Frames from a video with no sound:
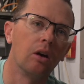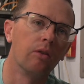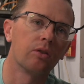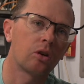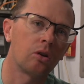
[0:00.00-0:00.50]

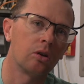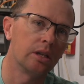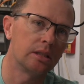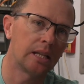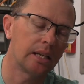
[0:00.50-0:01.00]

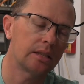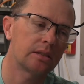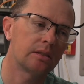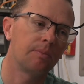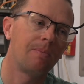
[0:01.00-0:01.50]
overcurrent
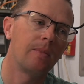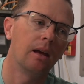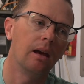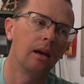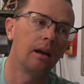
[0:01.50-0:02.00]
test.
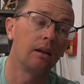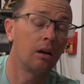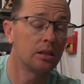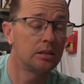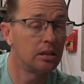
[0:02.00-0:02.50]
And
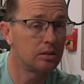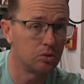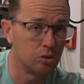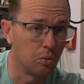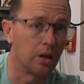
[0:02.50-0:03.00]
honestly, that's
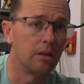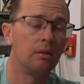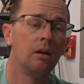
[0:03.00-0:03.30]
what you want.